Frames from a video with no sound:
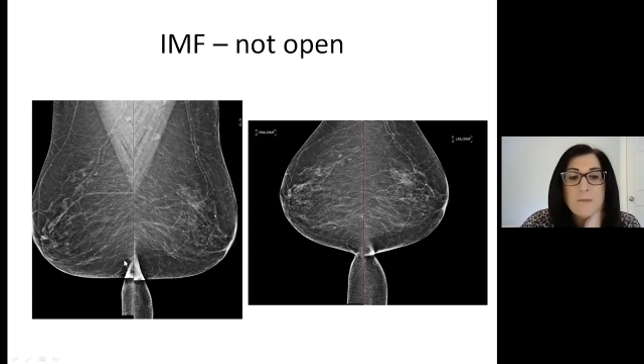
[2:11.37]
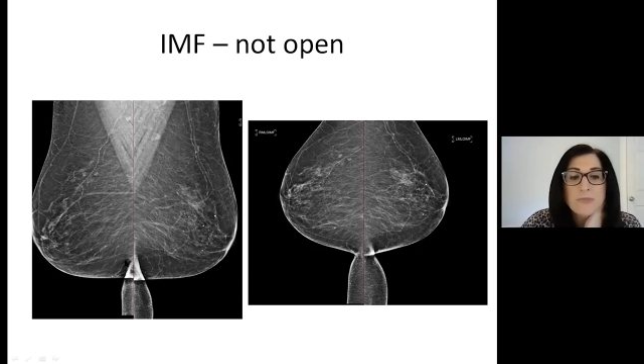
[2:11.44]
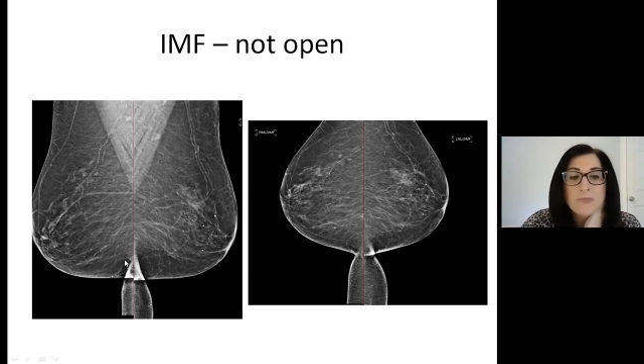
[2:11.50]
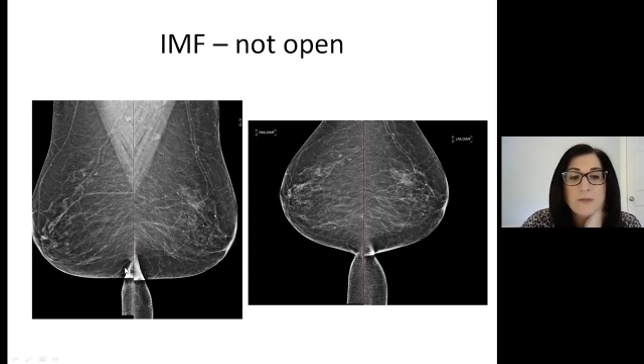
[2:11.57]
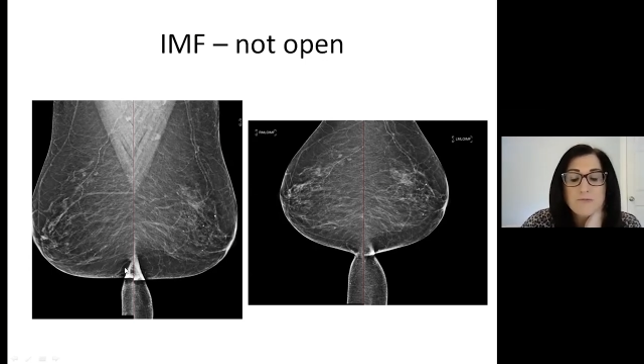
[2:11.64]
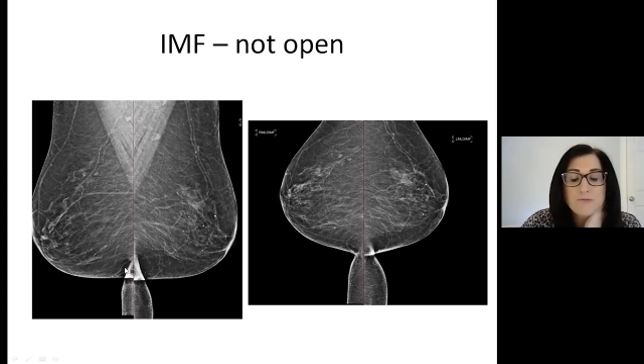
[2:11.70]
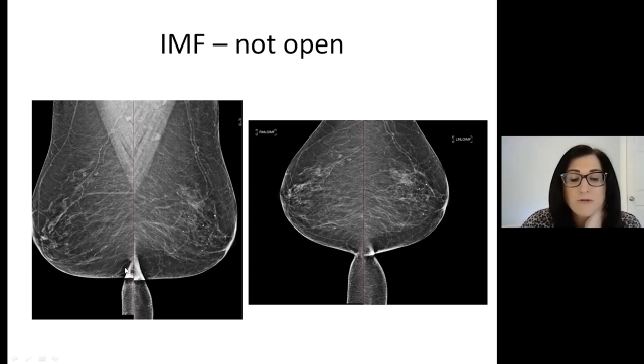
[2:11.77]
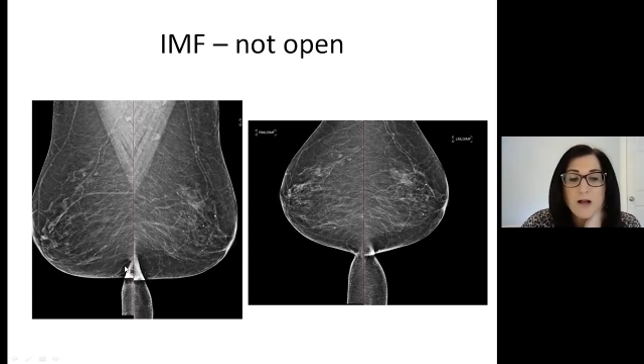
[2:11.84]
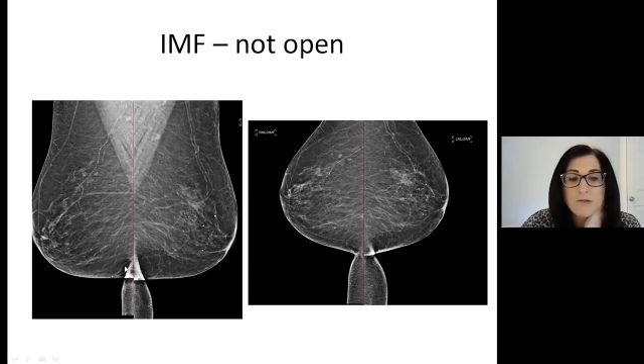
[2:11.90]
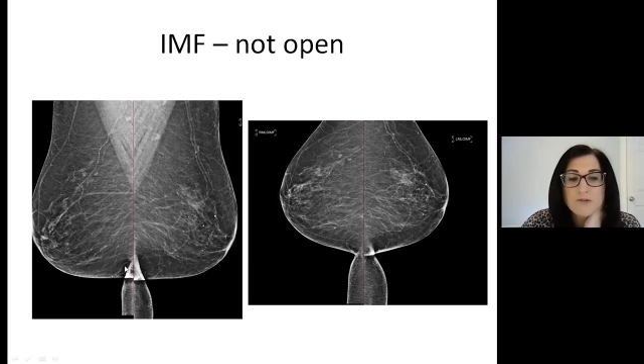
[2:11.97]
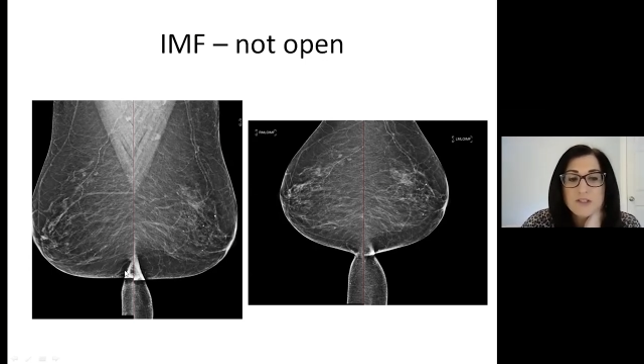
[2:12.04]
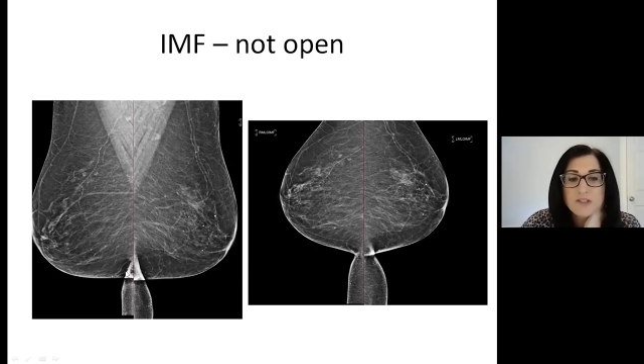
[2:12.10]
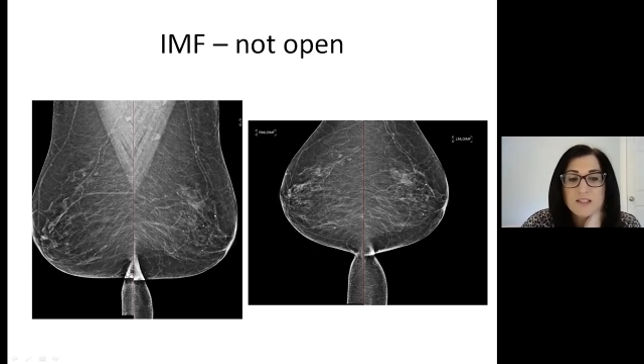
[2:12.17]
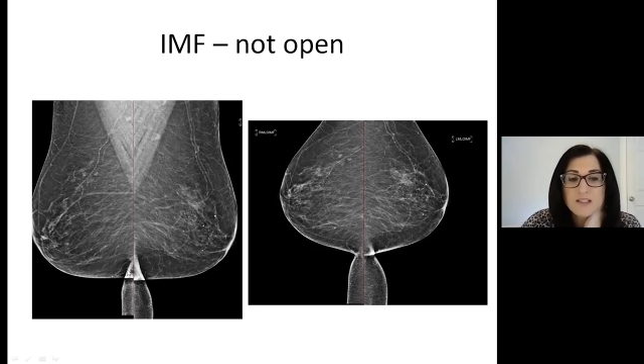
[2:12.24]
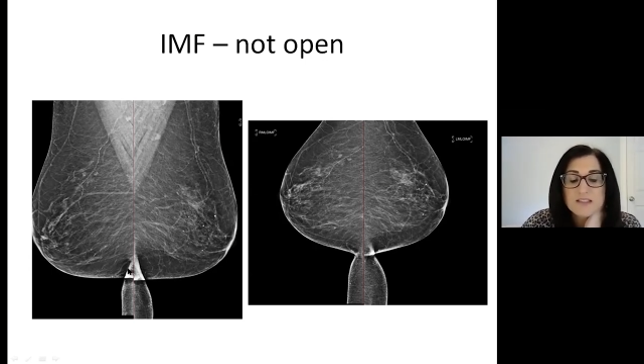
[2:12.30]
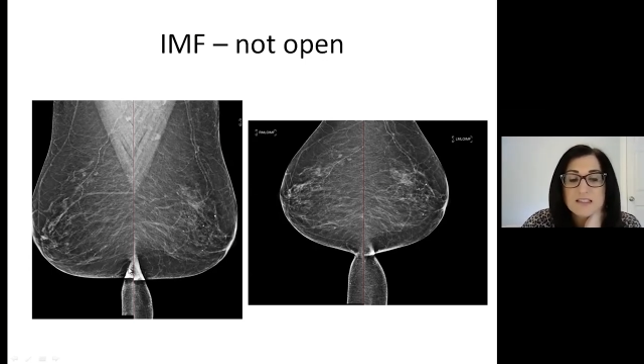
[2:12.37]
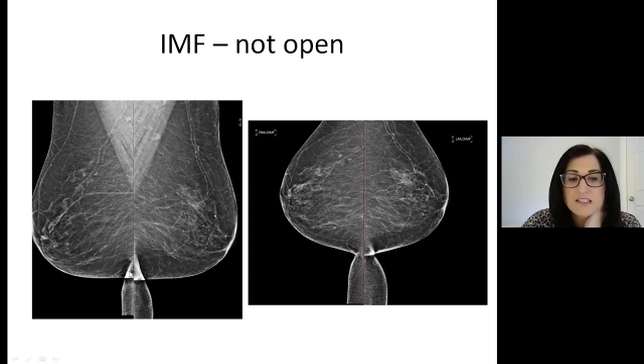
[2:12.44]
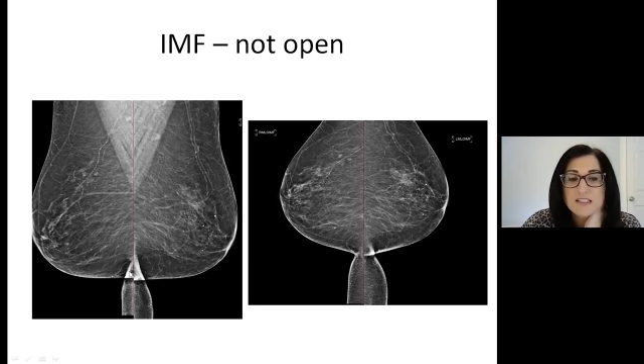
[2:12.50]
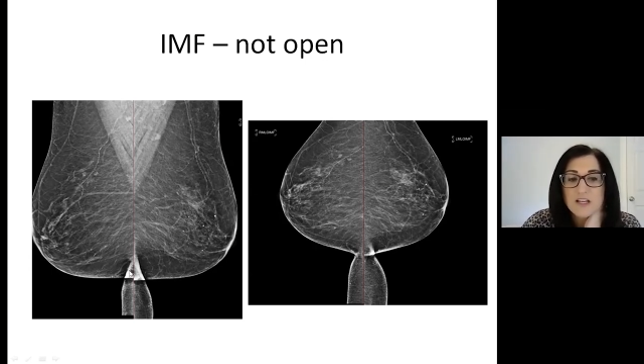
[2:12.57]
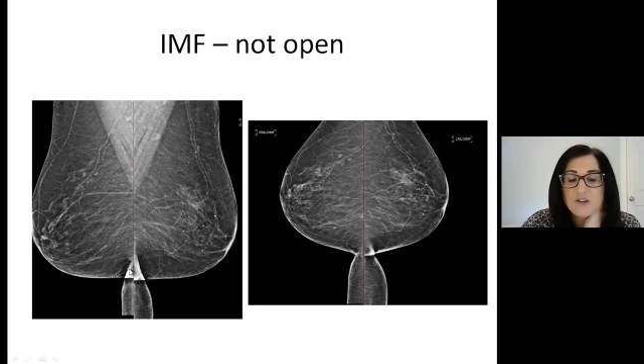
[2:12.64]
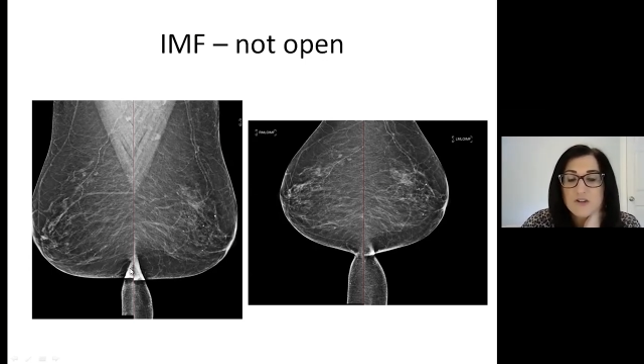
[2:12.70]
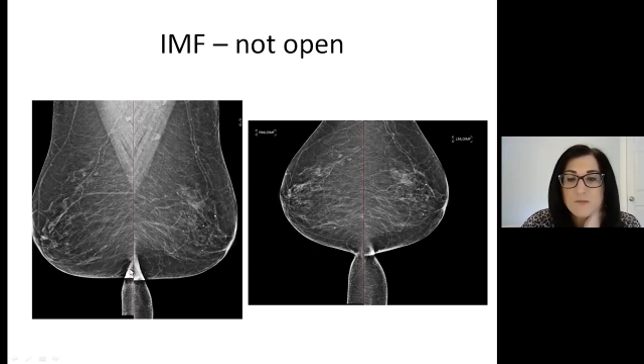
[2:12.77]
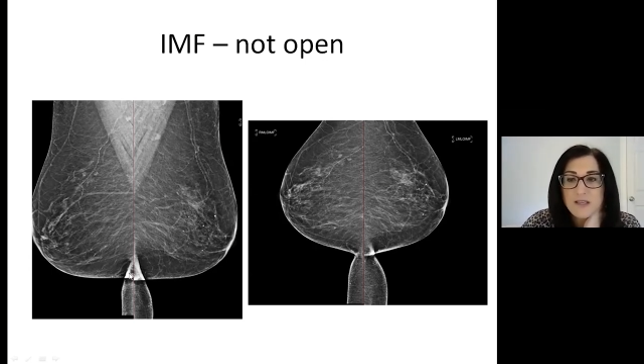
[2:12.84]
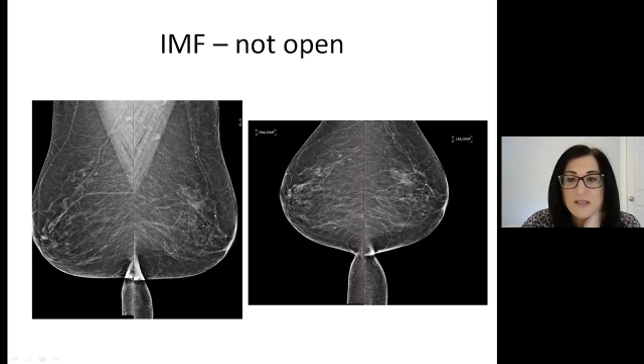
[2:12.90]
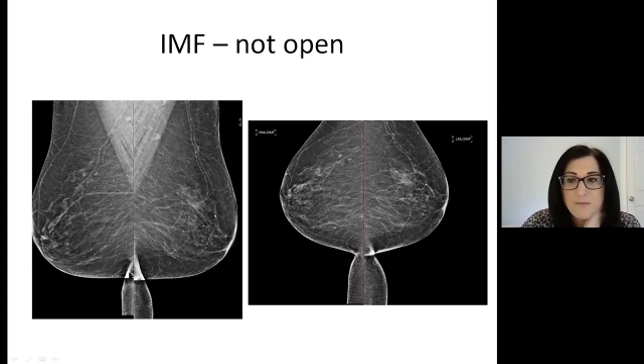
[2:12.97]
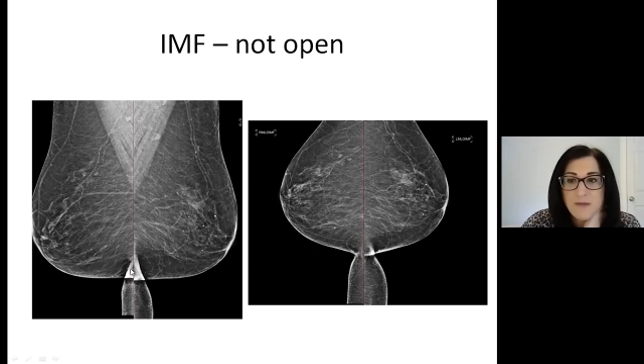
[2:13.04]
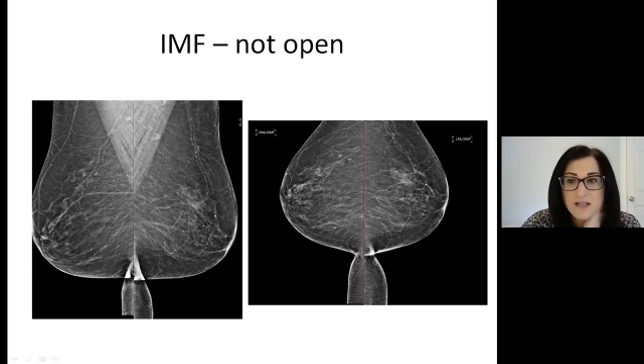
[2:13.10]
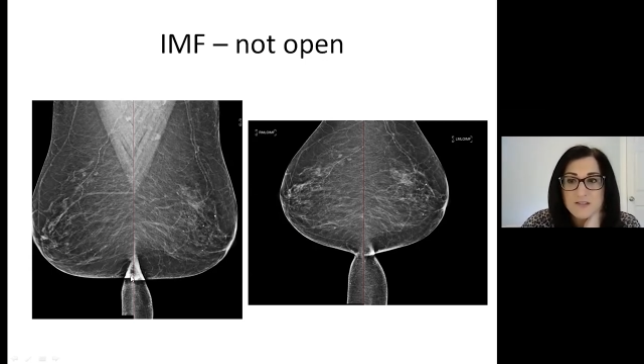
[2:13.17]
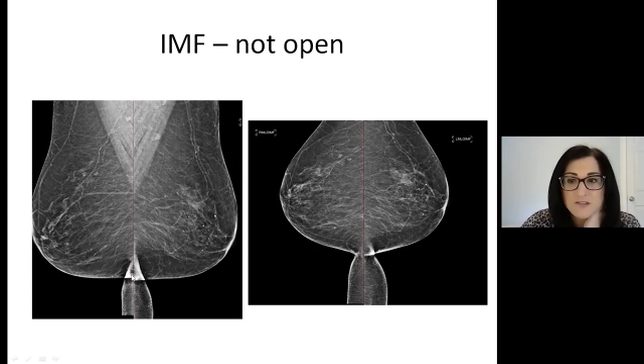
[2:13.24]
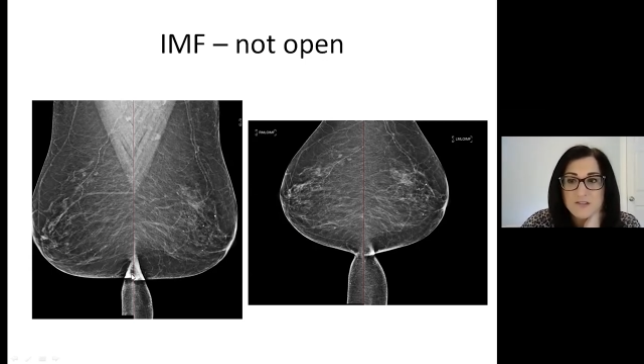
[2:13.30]
The problem with this is there could be a
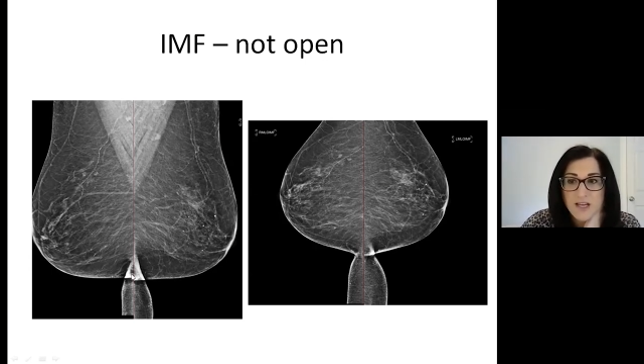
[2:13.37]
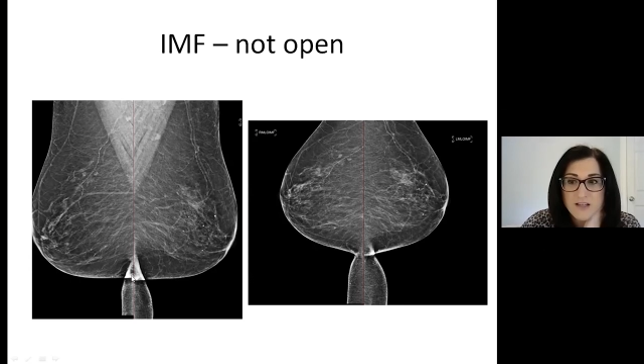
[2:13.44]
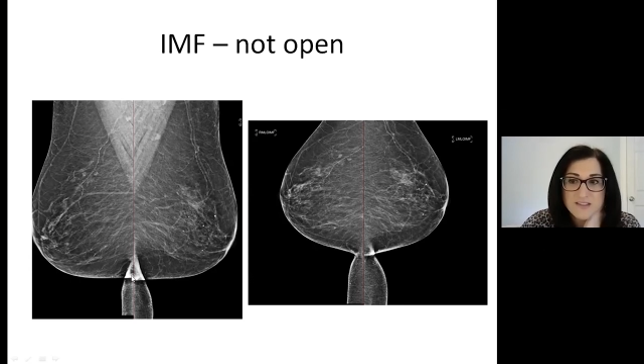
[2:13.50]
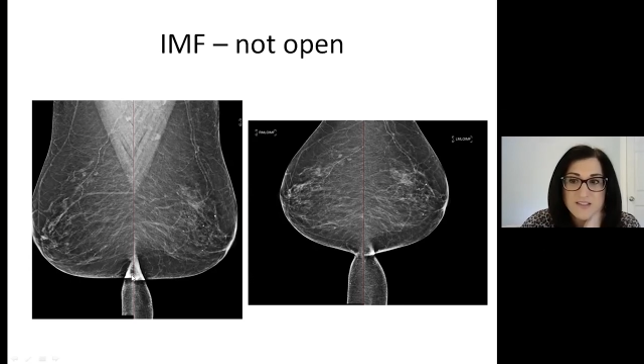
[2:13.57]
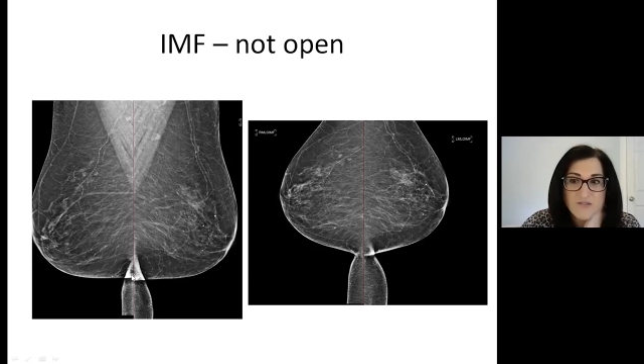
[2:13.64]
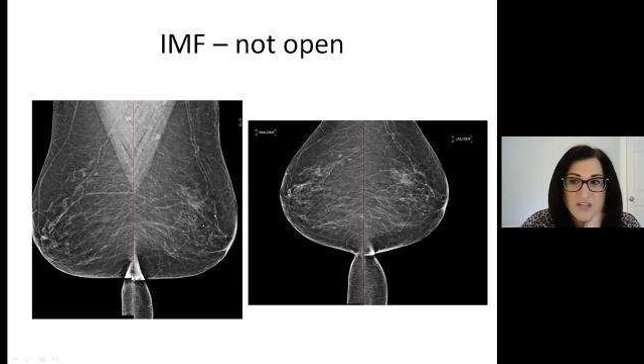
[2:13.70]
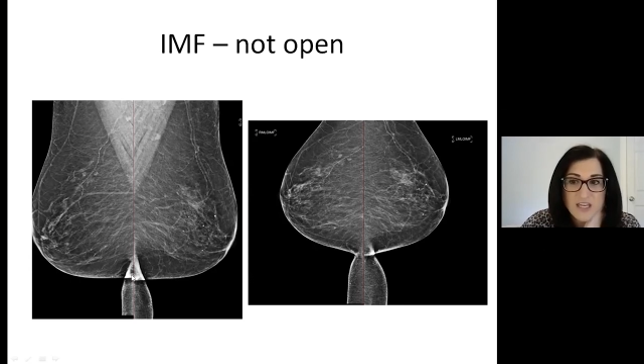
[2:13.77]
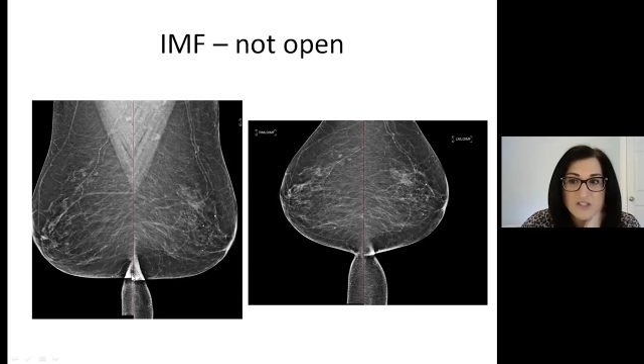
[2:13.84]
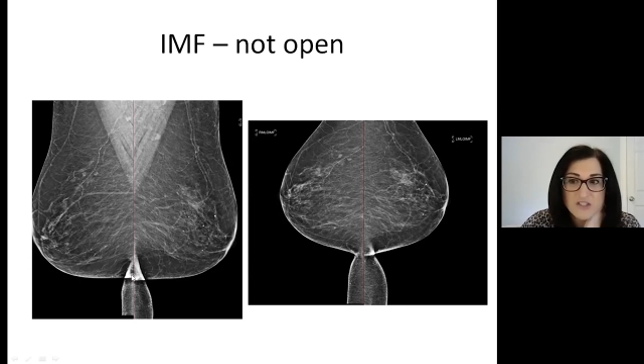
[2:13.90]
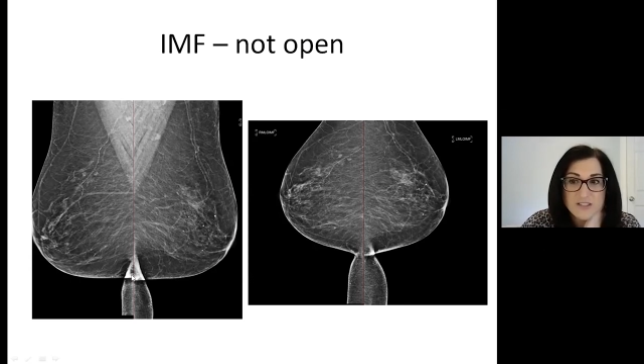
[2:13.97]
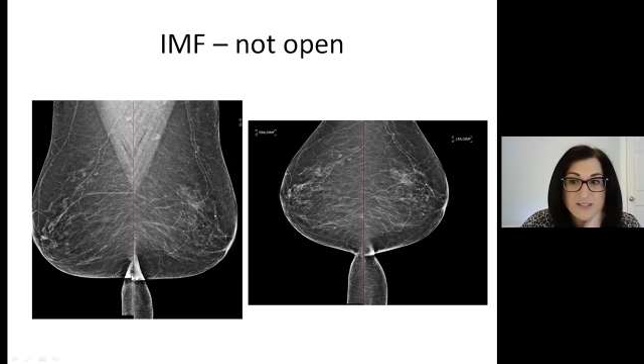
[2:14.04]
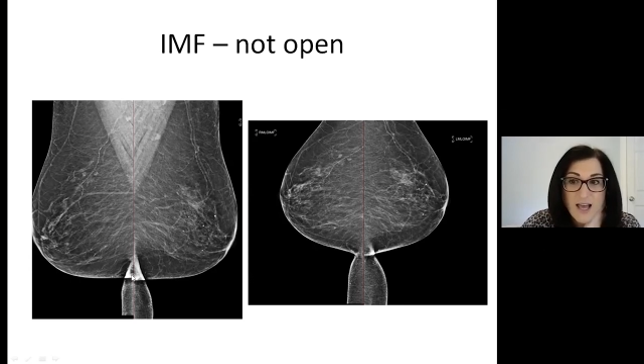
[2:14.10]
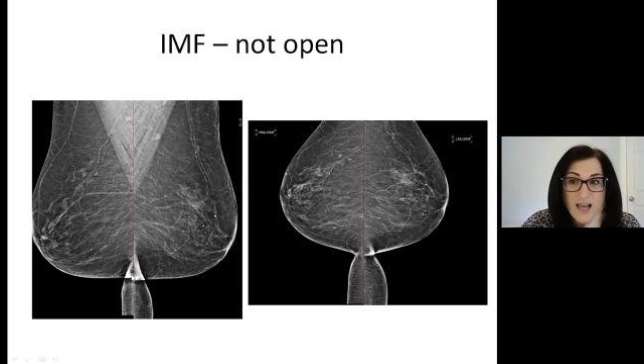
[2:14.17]
mass or calcifications